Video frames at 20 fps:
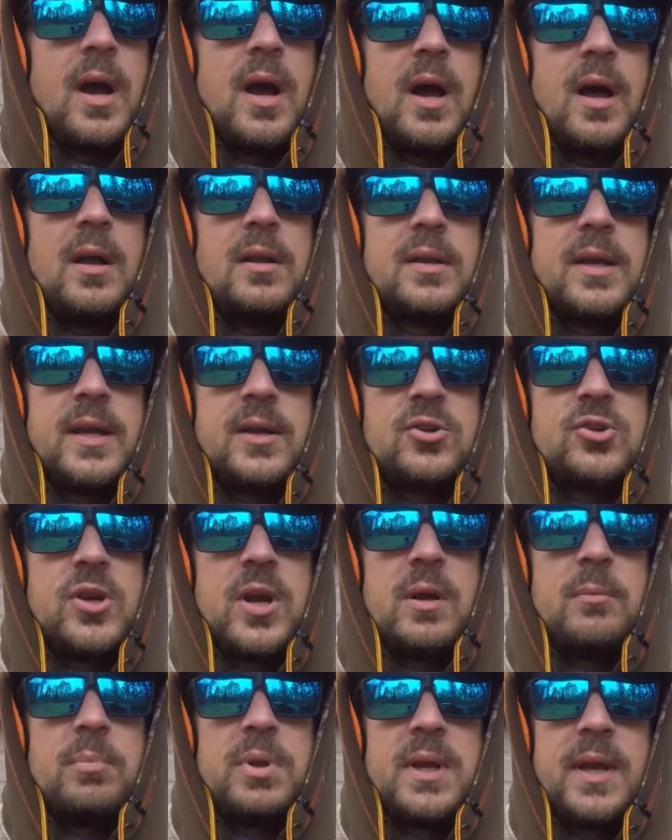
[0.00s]
Lake
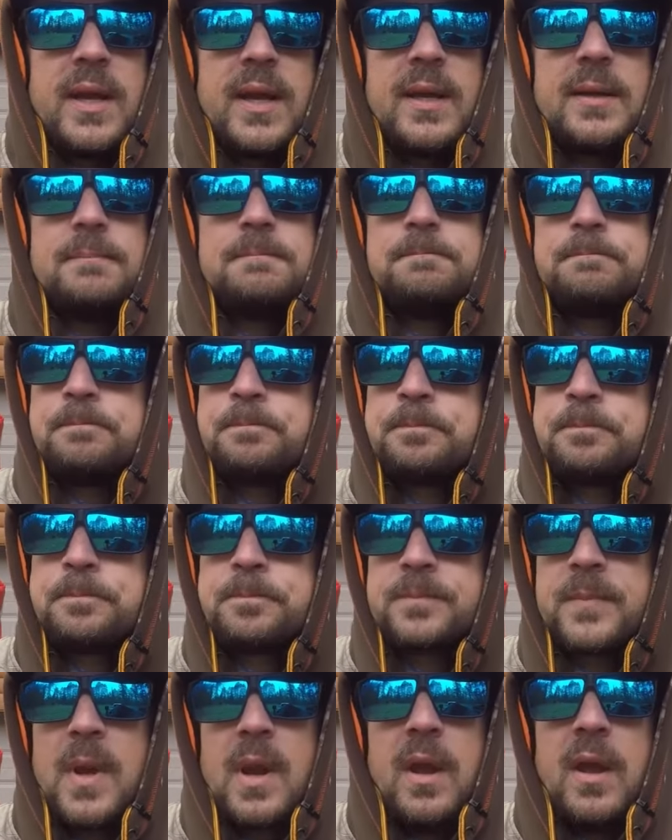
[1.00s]
Champlain."
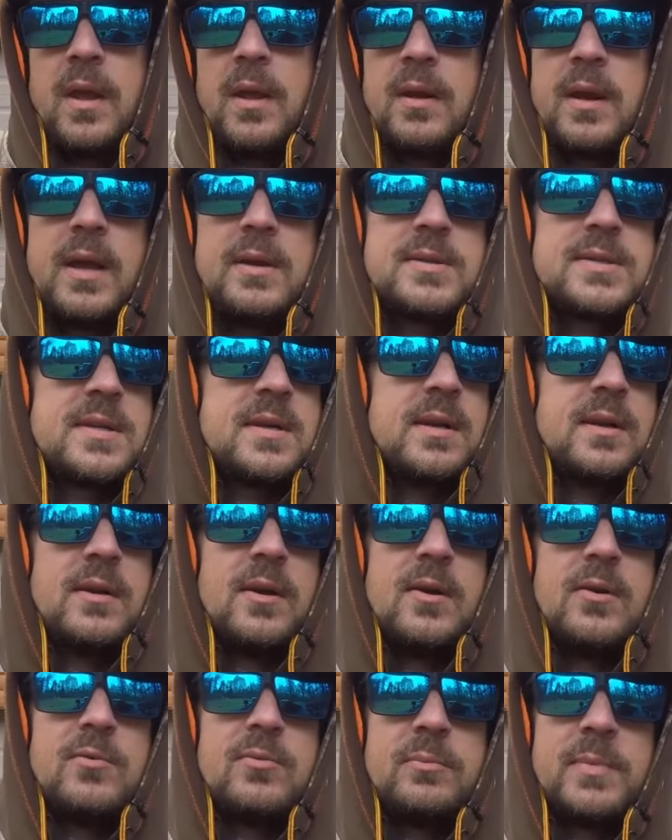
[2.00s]
And I was like,
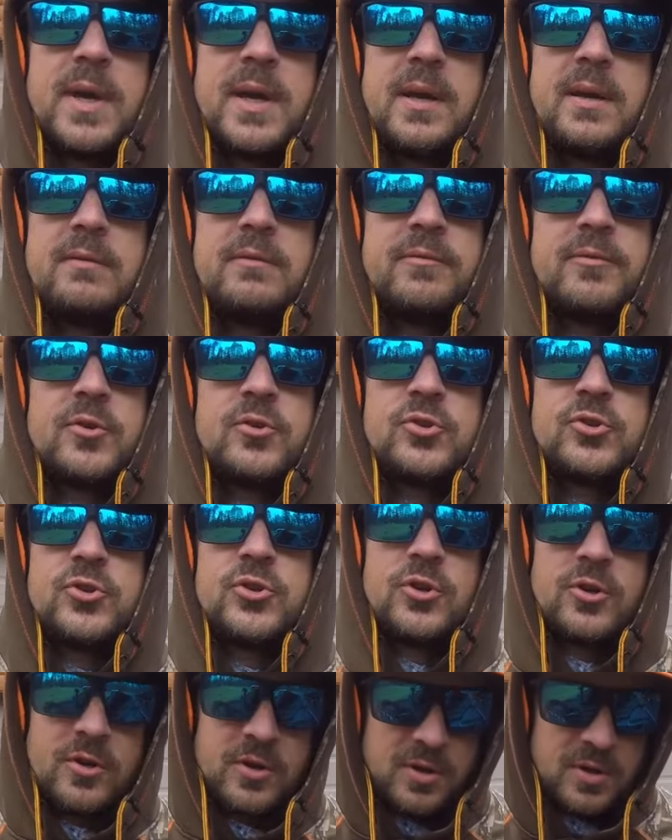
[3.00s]
"Oh man, for
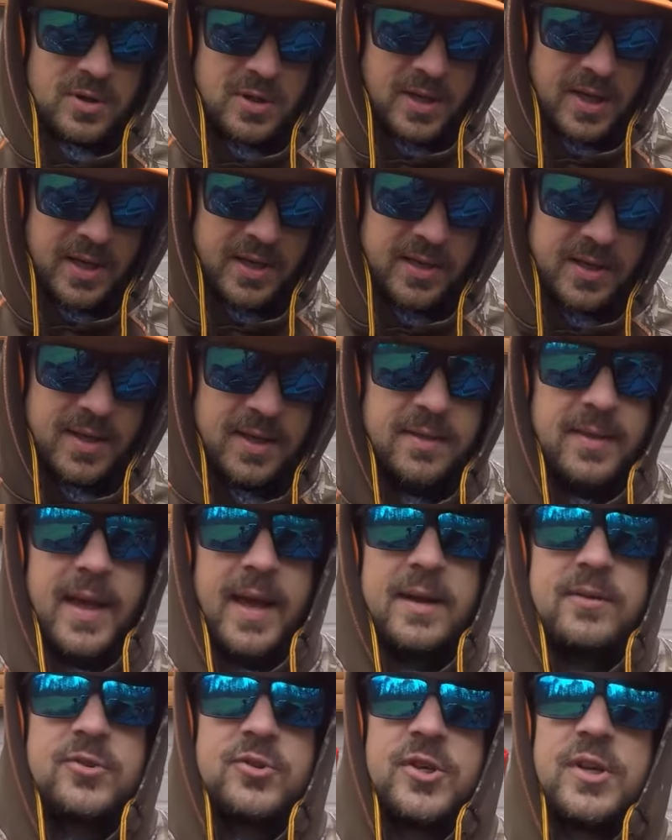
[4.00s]
sure, I need
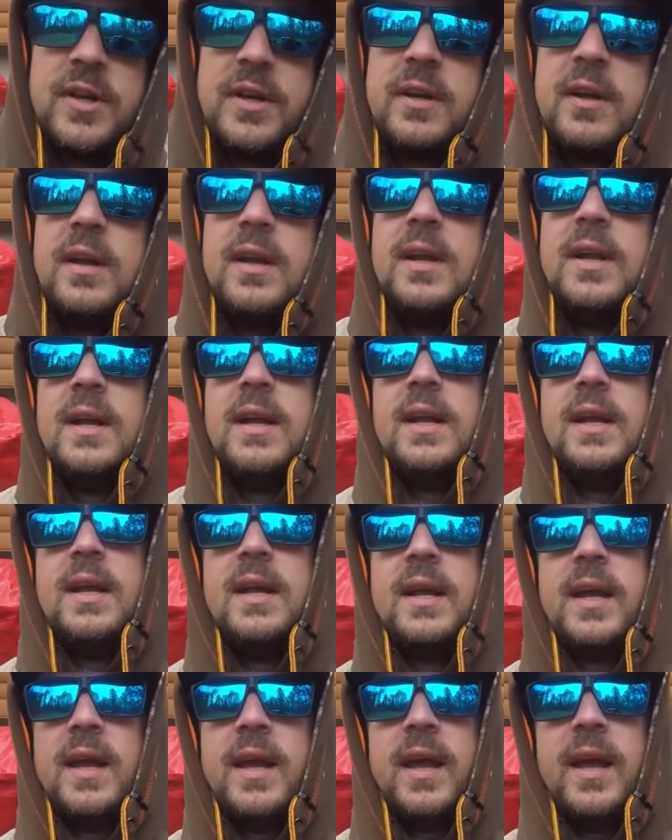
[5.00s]
that jig."
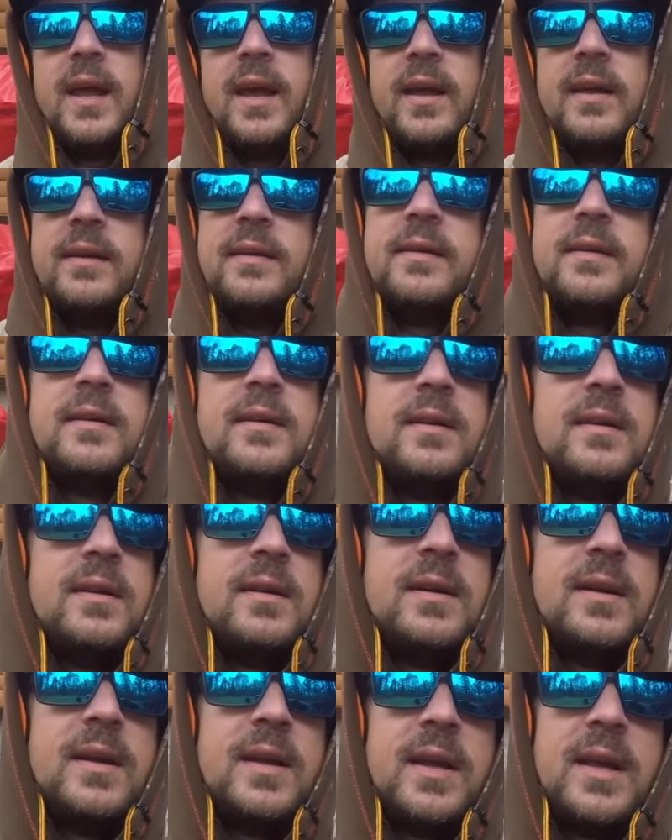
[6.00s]
And
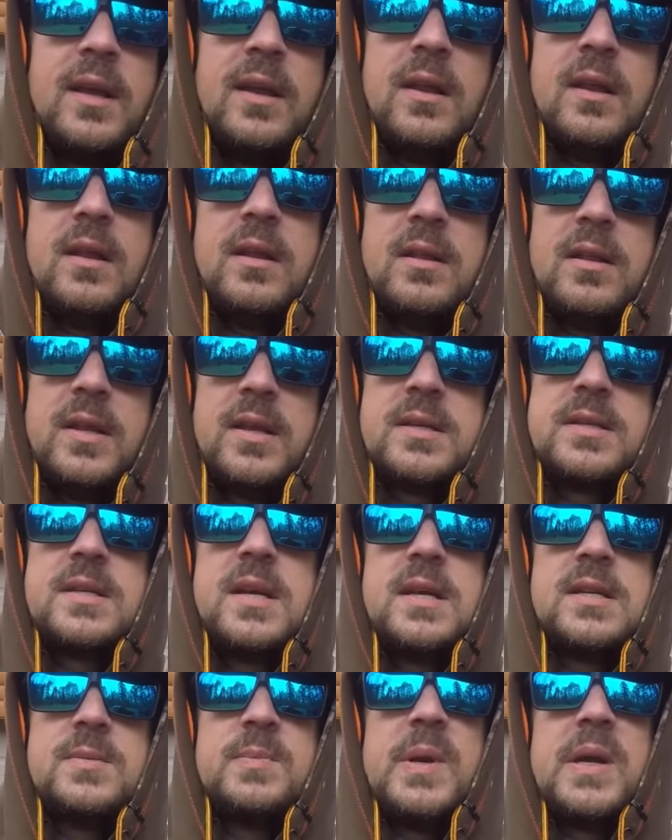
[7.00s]
this
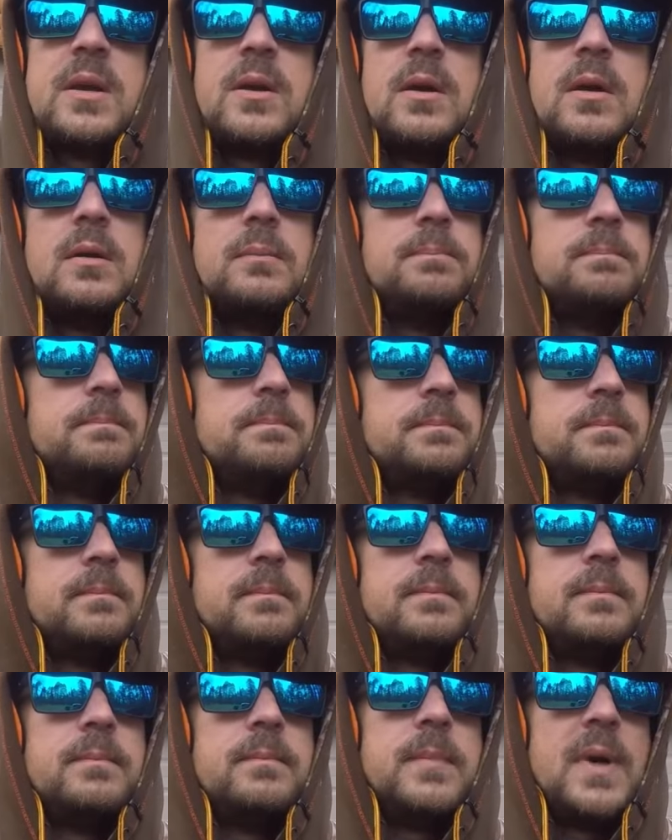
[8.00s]
has become
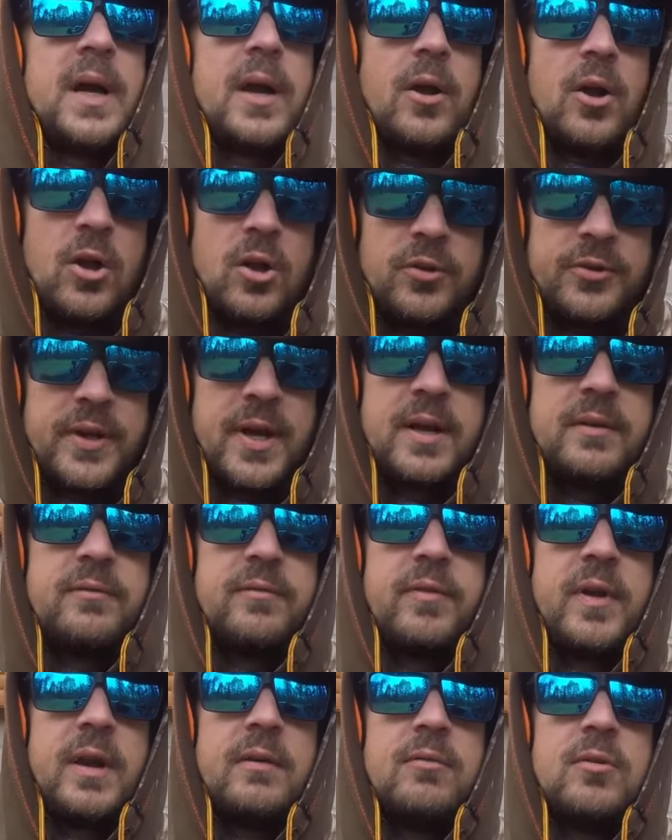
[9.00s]
my all-time
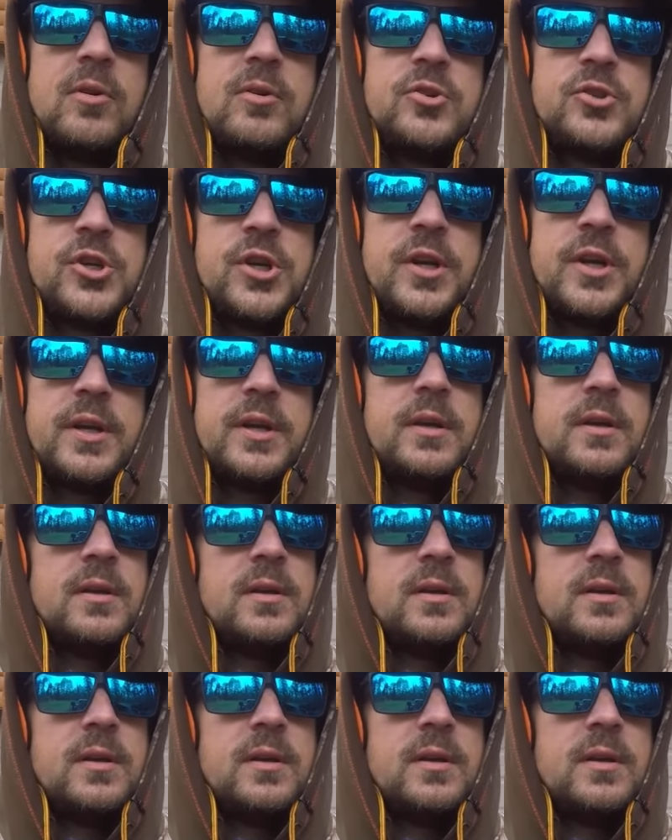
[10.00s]
favorite jig.